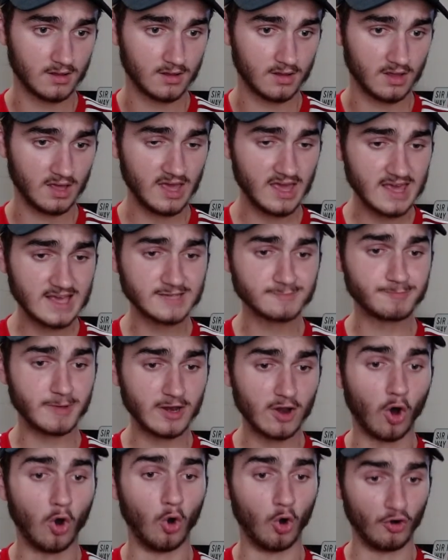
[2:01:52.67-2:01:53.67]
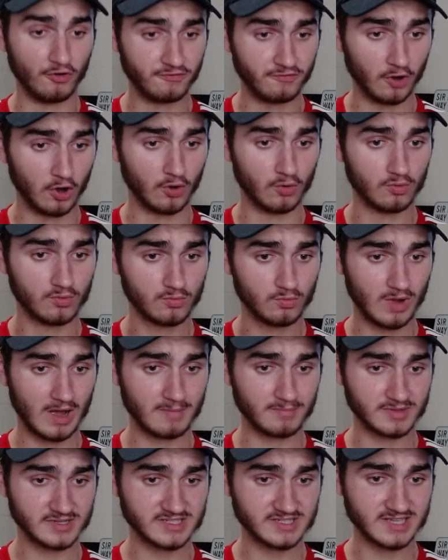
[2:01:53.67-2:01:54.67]
He has been awful,
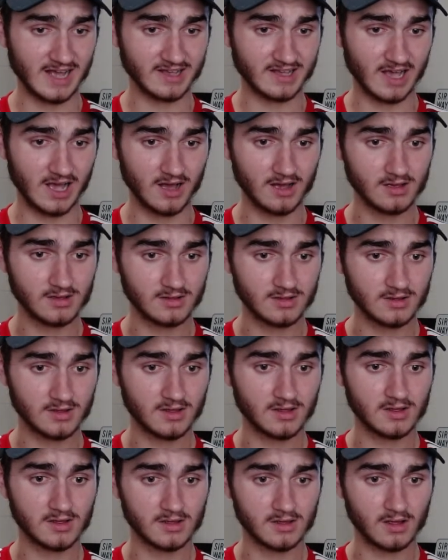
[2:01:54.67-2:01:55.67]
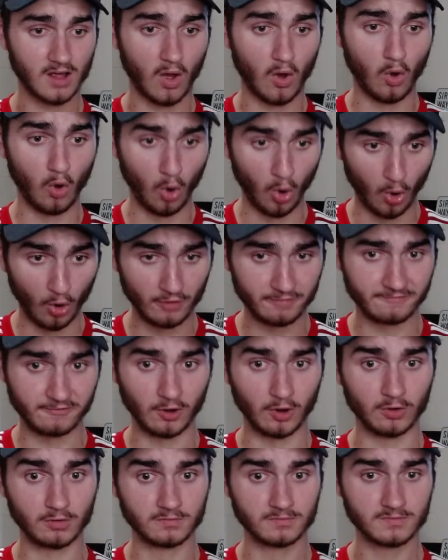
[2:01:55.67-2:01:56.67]
Wan-Bissaka.
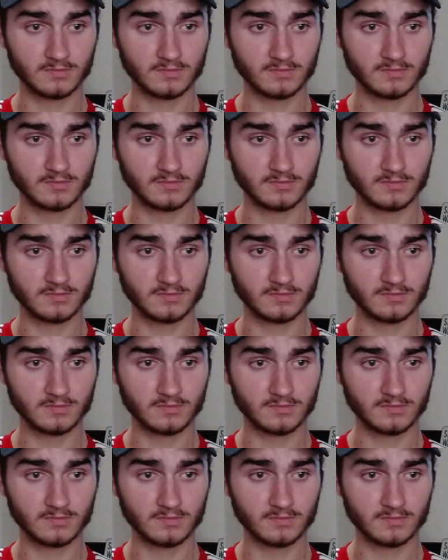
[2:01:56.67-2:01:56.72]
Awful.